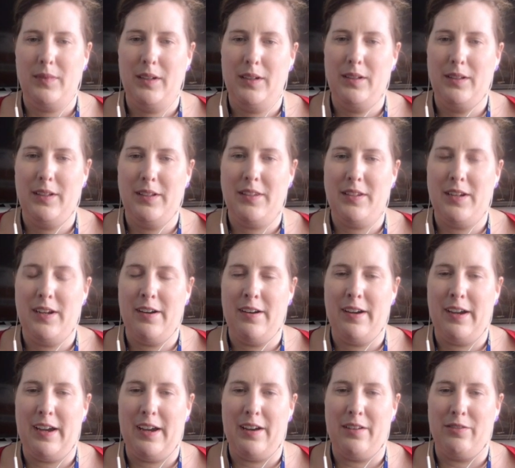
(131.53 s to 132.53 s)
let's now
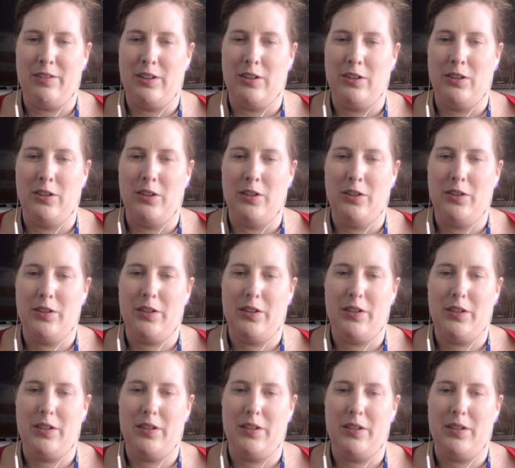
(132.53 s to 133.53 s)
have a look
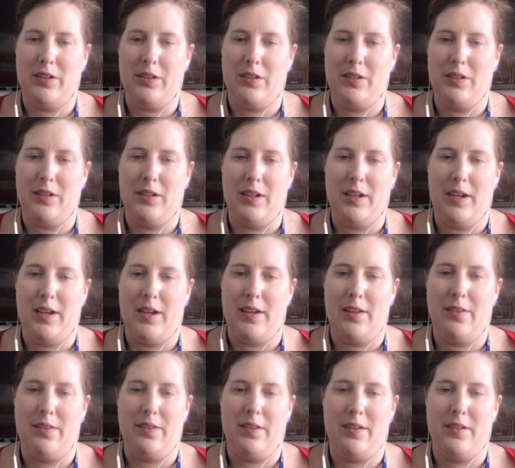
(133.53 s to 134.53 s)

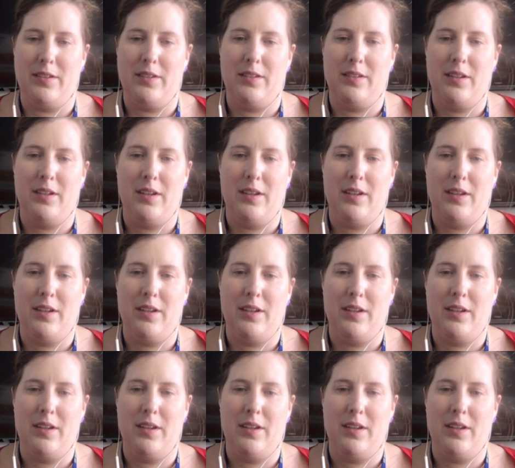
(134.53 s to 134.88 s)
at this.